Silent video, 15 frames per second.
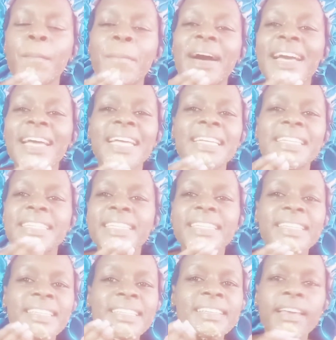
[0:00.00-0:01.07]
But
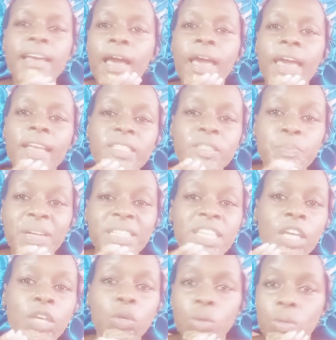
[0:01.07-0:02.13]
it's
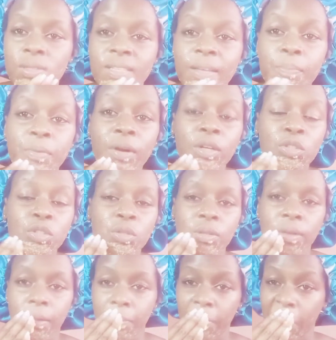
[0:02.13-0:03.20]
better you use the brown
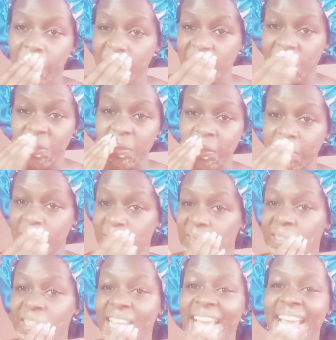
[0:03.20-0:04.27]
sugar because
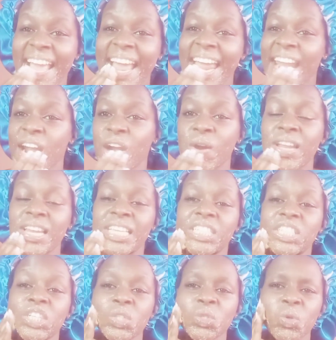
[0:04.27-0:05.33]
it's
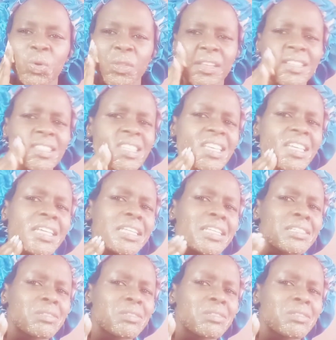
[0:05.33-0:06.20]
really gentle on the skin.